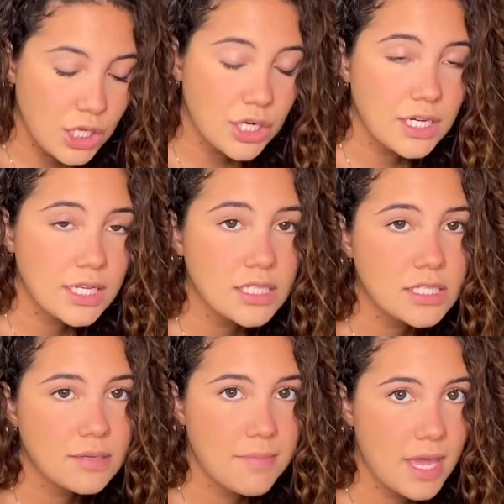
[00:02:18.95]
Learning
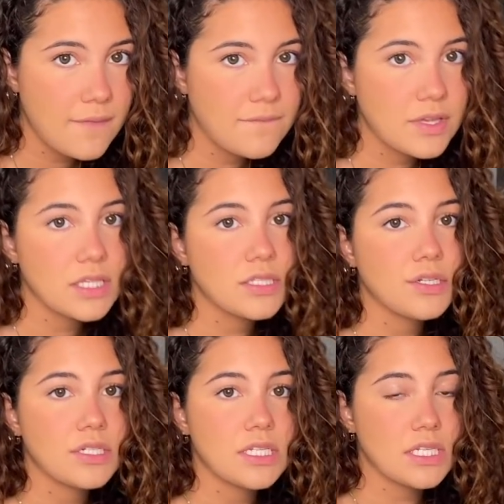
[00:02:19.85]
to Manifest
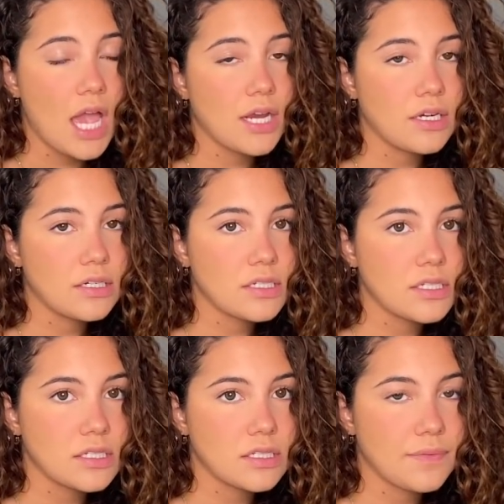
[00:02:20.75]
Your
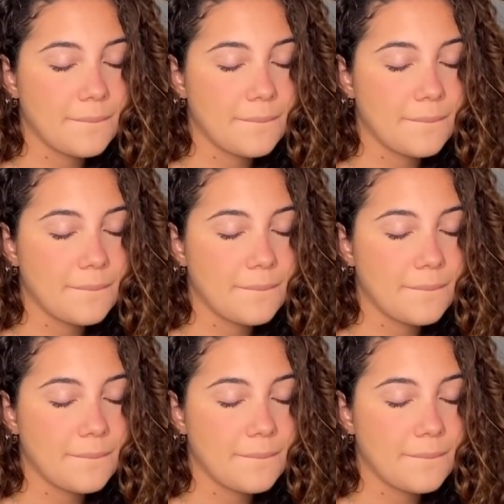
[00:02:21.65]
Desires.